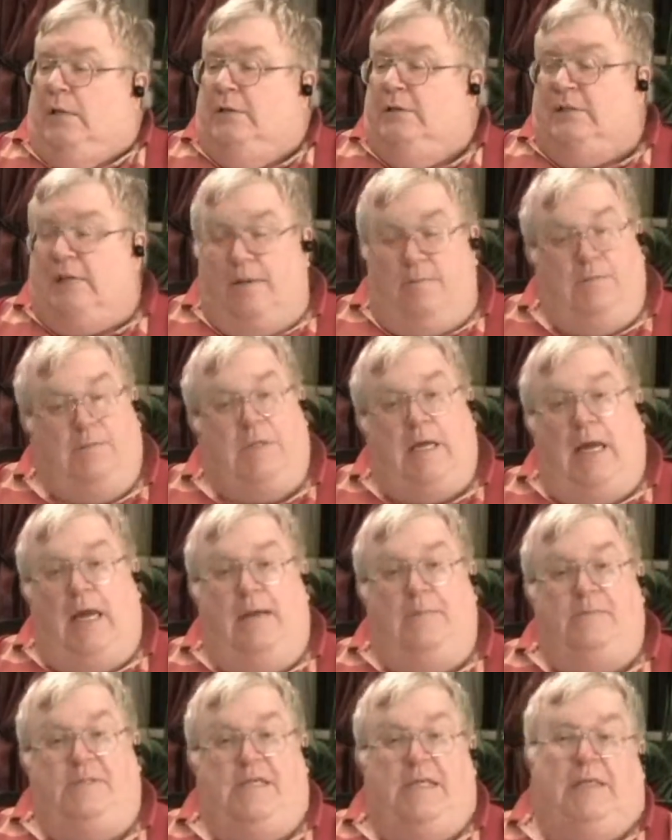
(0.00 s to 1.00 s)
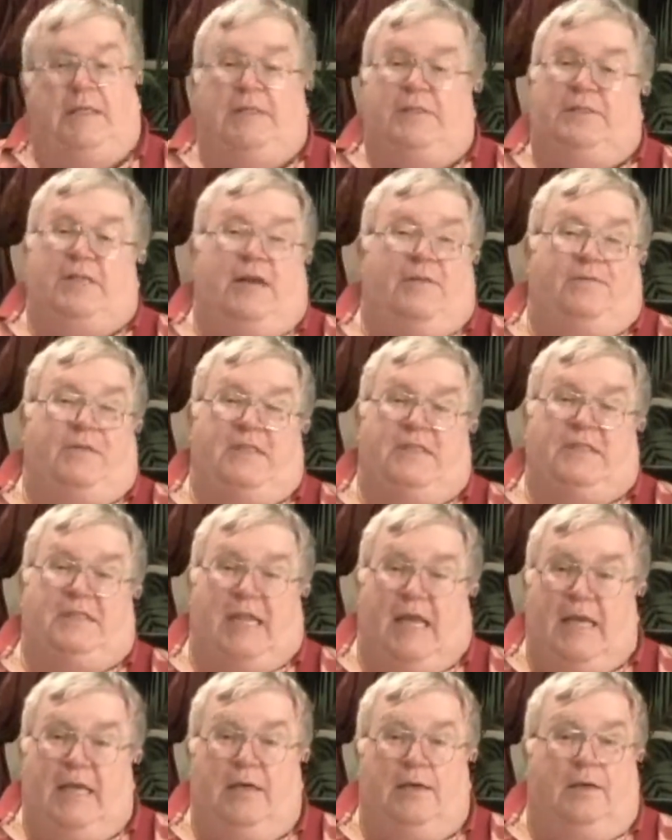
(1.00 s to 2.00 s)
Sometimes you just have to
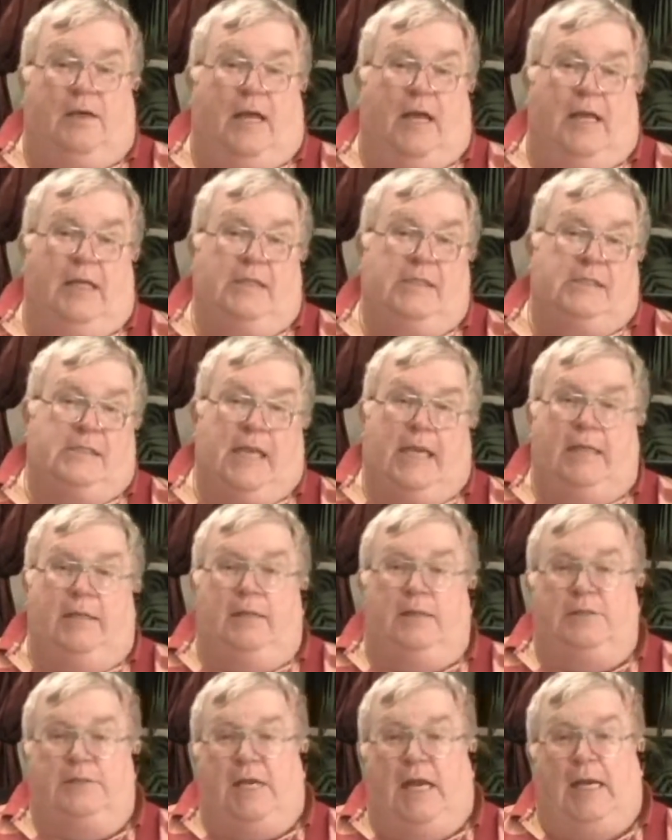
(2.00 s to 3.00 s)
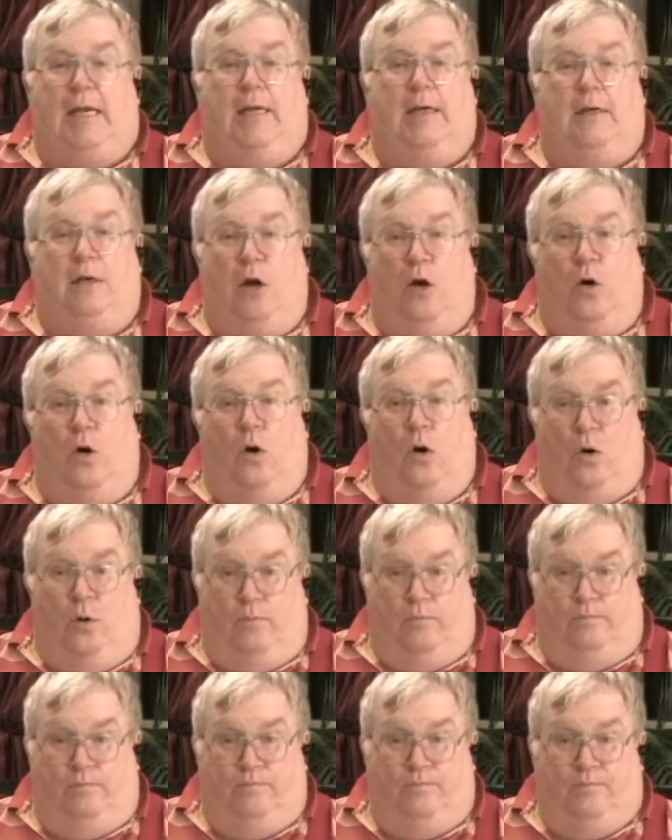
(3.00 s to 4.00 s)
say your lines, take the check, and go
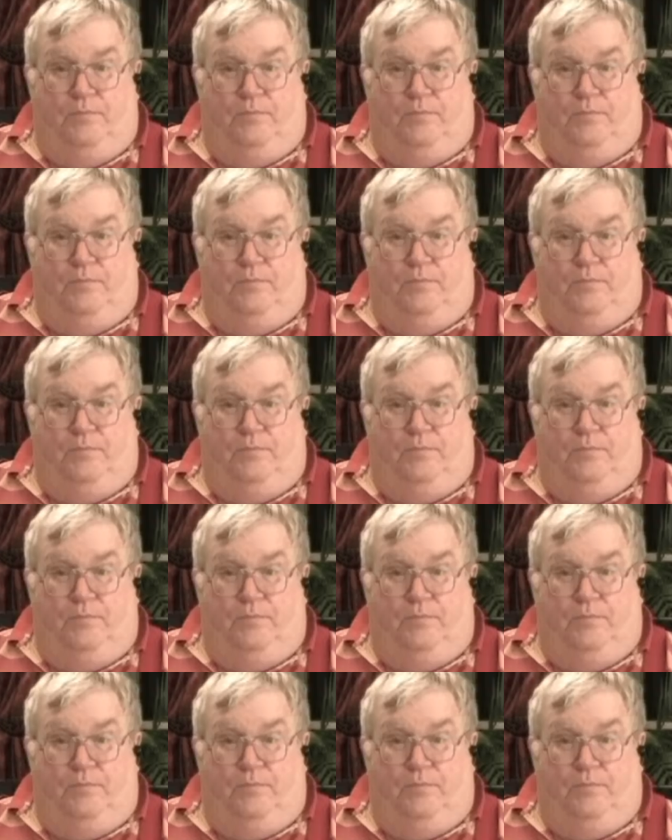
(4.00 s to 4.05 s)
home.